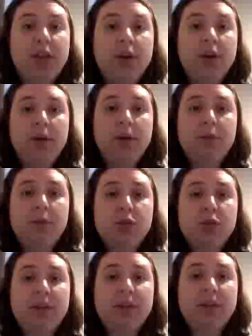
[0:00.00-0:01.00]
which is written
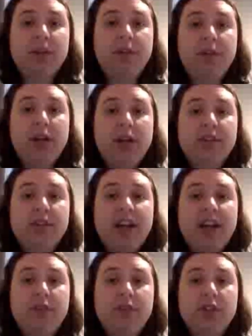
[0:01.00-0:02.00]
several years after the
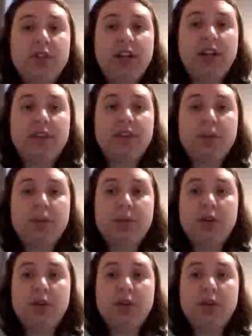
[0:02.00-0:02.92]
setting of this episode.